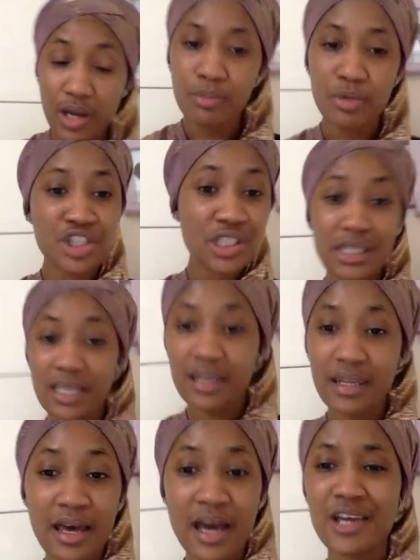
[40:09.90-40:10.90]
but she
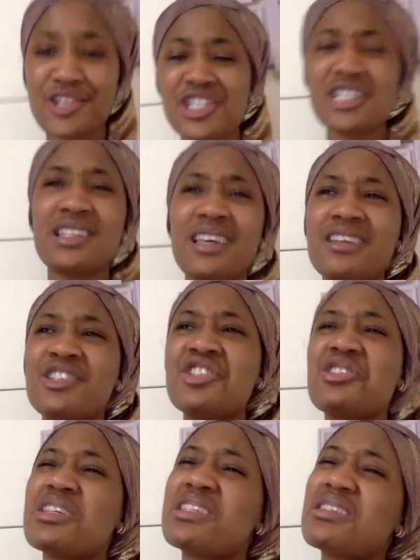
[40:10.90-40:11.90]
did not. She
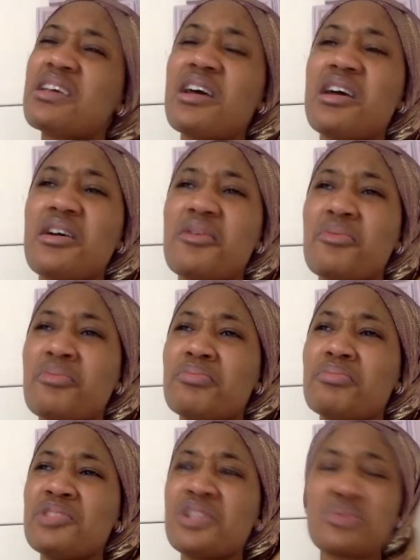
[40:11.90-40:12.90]

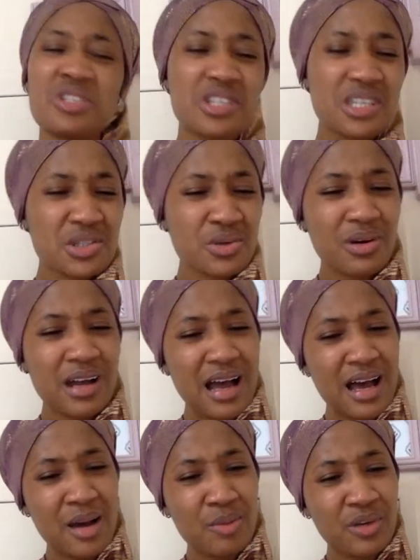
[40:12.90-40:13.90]
was just so
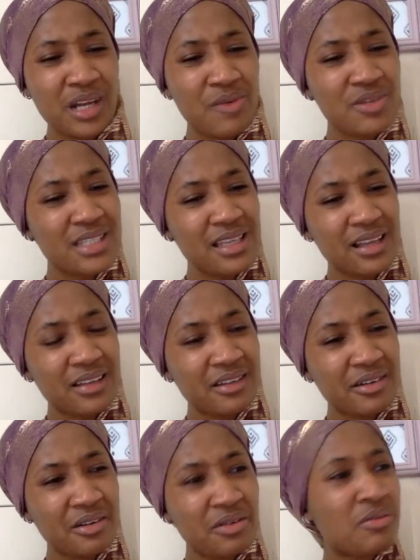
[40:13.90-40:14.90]
calm when I was telling
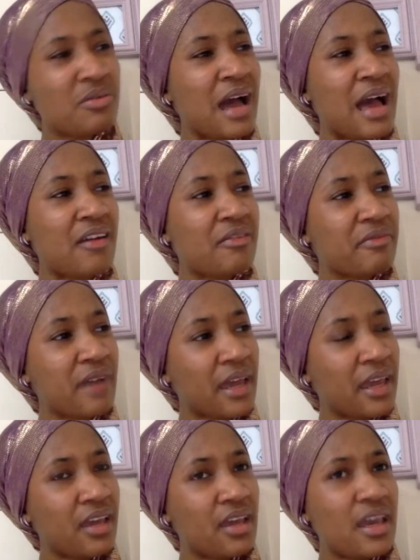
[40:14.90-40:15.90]
her, oh, I had a
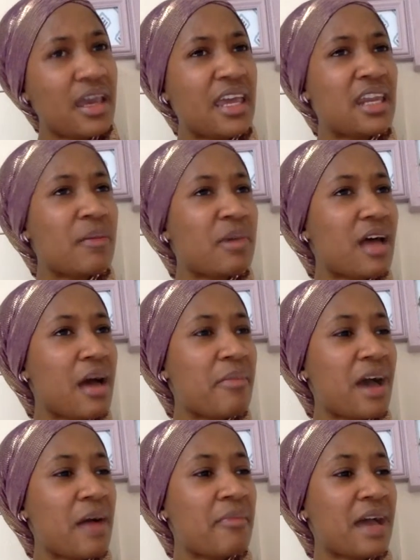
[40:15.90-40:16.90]
fight and I'm
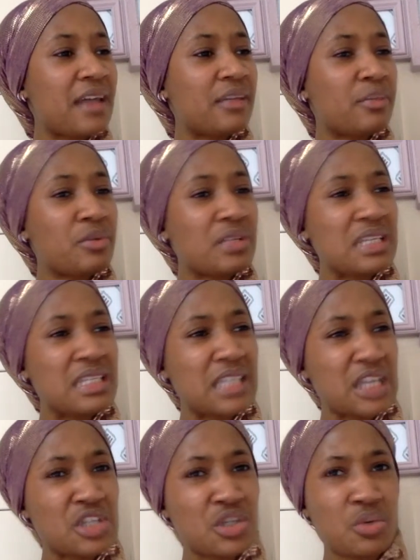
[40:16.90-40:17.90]
at the police
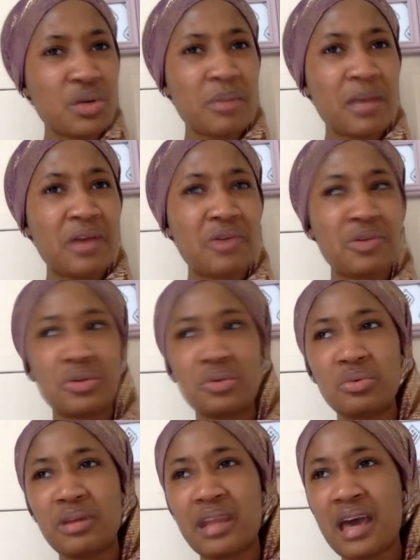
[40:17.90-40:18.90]
station. What am I gonna
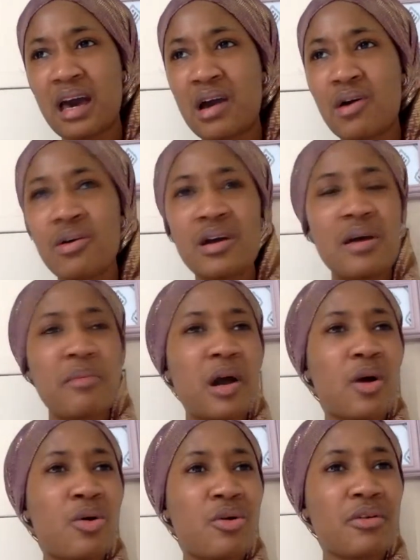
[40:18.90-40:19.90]
do now?
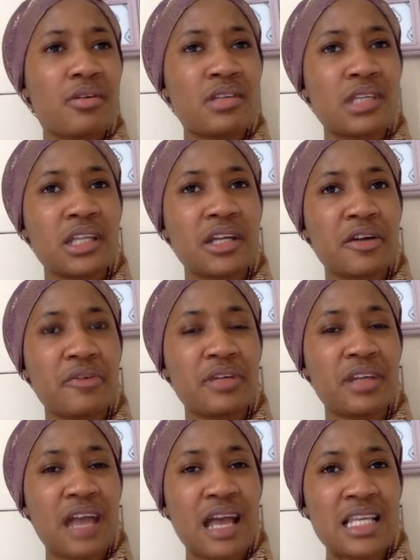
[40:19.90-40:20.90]
My whole nursing
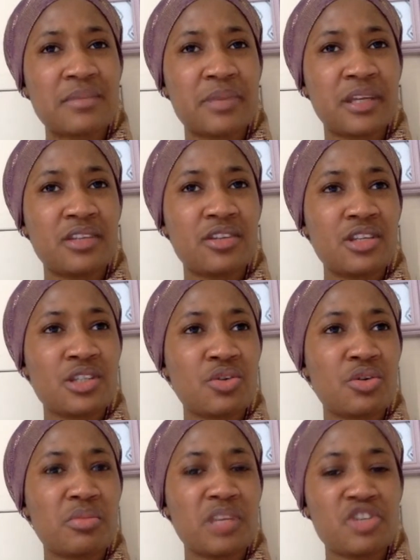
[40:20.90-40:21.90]
career it's
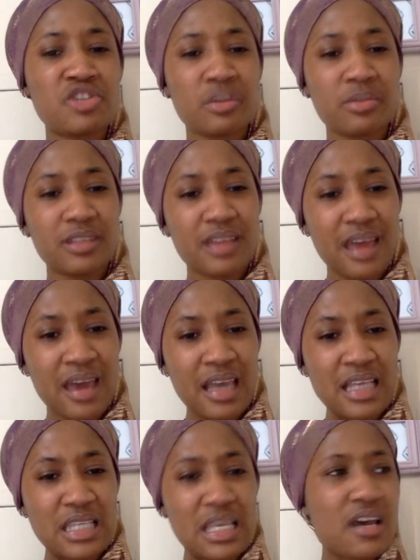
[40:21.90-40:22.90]
gonna be
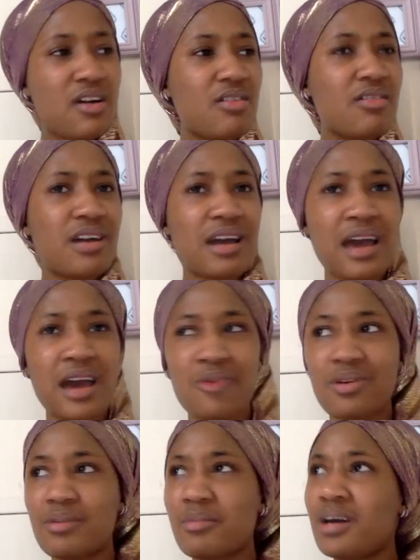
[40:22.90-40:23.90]
jeopardized. Oh God,
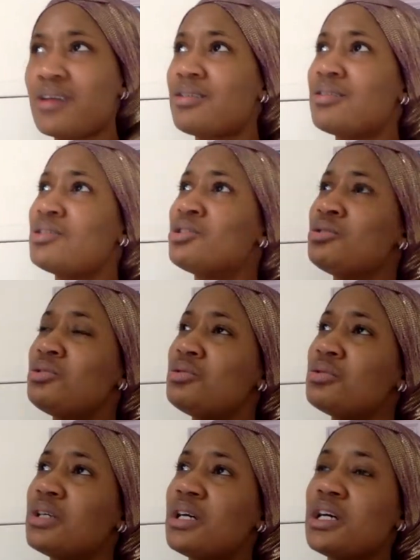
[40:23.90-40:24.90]
what am I gonna
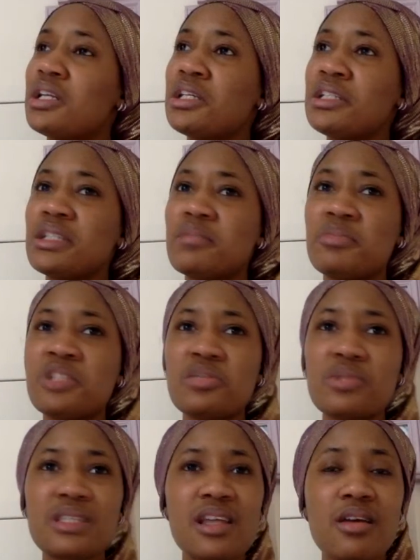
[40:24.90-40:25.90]
do? And she
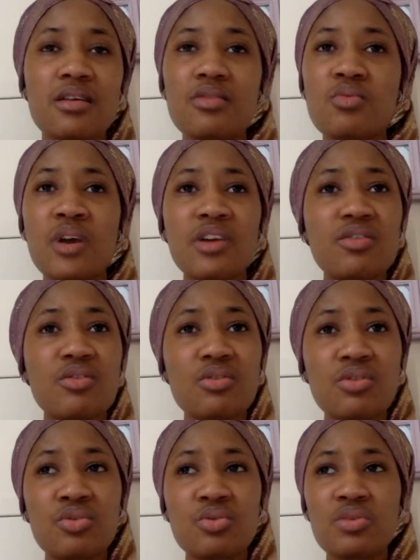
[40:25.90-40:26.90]
was like, what are you
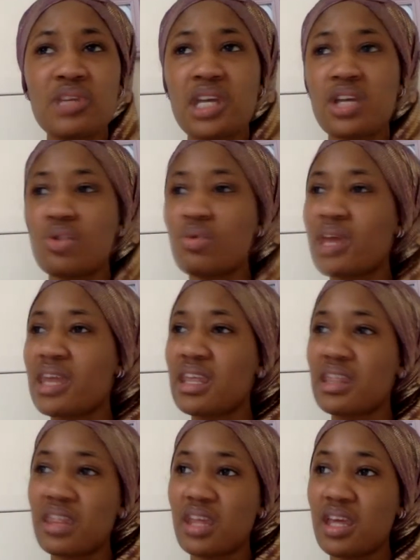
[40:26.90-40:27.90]
gonna do? You can do
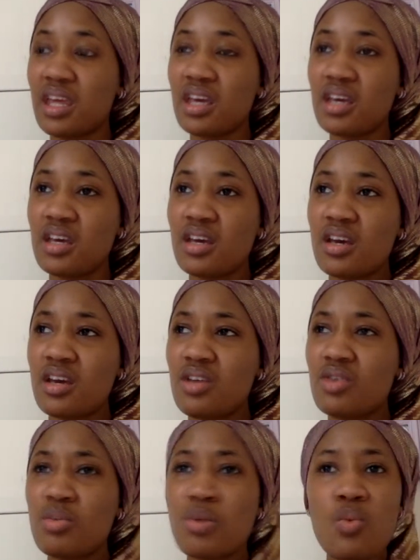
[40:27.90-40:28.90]
anything,
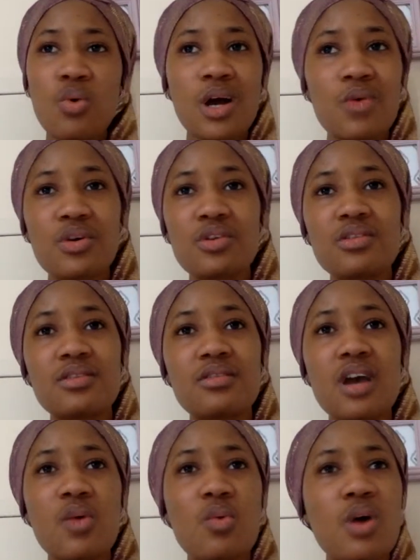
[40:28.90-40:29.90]
but why
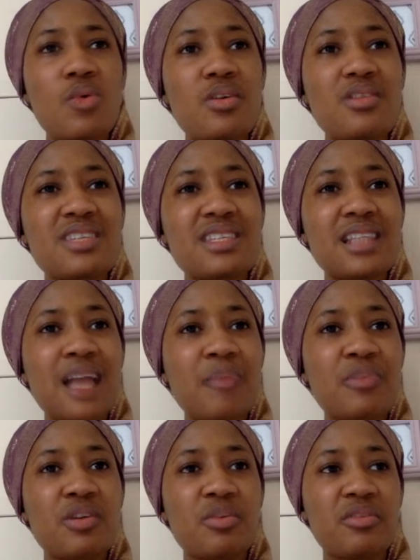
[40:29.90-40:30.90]
will you slap
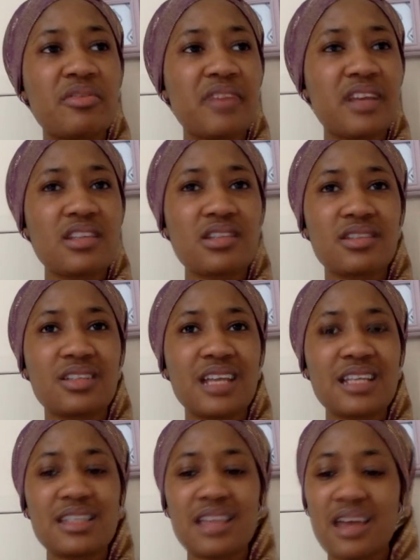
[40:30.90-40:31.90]
your professor?
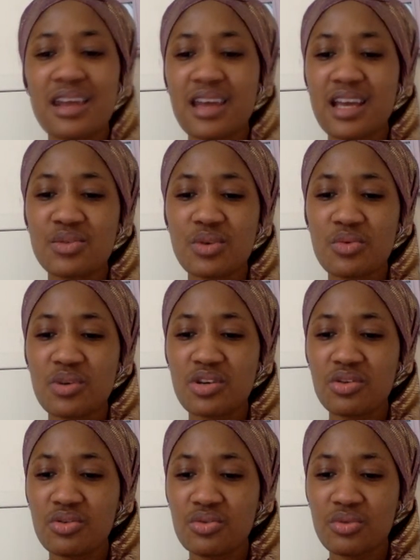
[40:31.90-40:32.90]
That's not nice. Why will
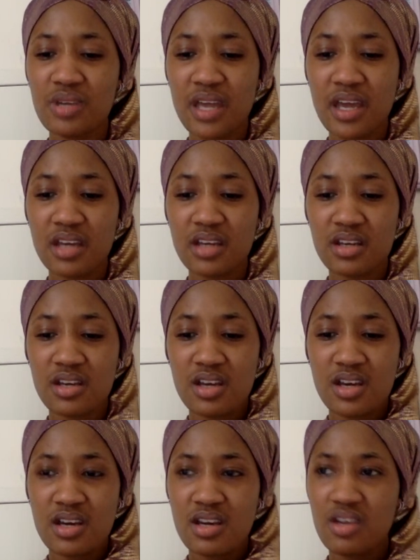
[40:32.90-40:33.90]
you do that?
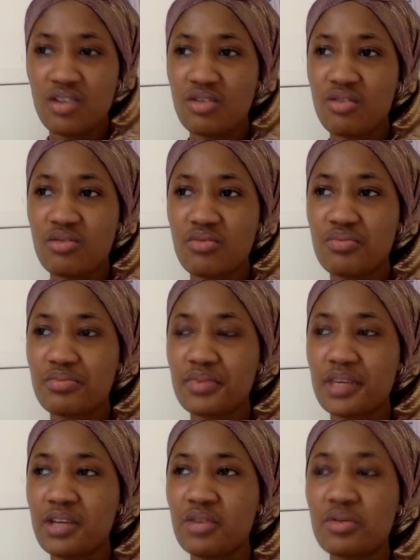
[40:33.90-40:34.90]

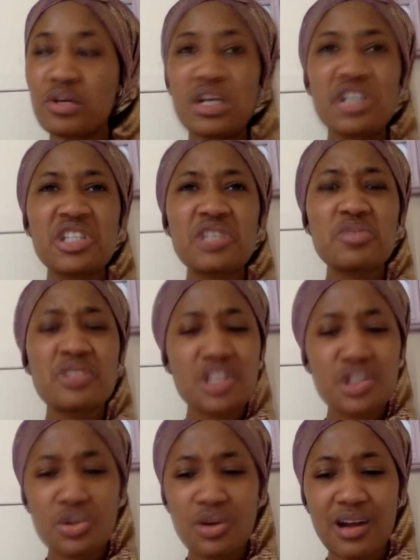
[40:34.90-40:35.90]
She was
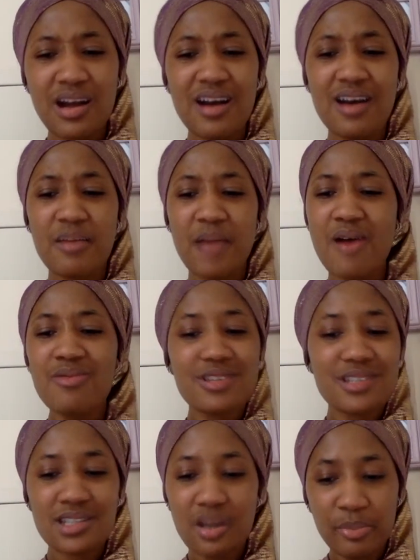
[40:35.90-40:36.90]
just so calm. I
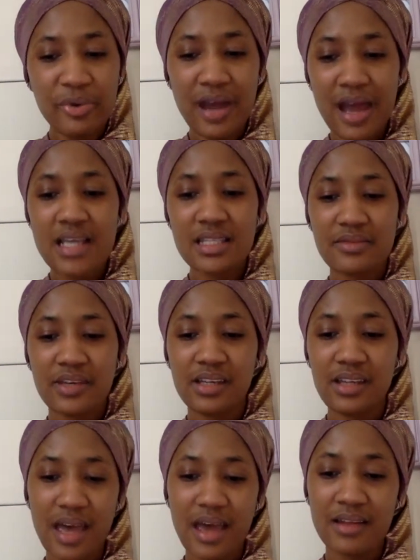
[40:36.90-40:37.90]
was surprised by
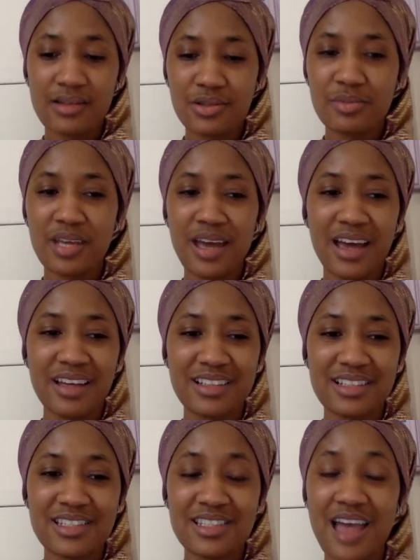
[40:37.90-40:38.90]
that, to be
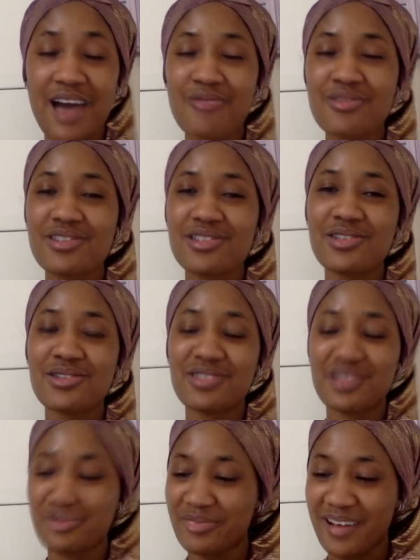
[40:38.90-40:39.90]
honest. I was so
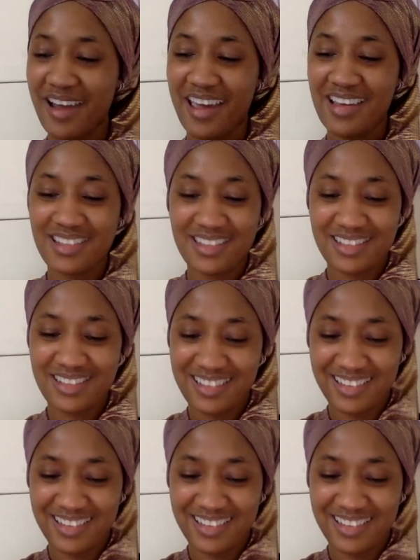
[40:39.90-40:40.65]
surprised.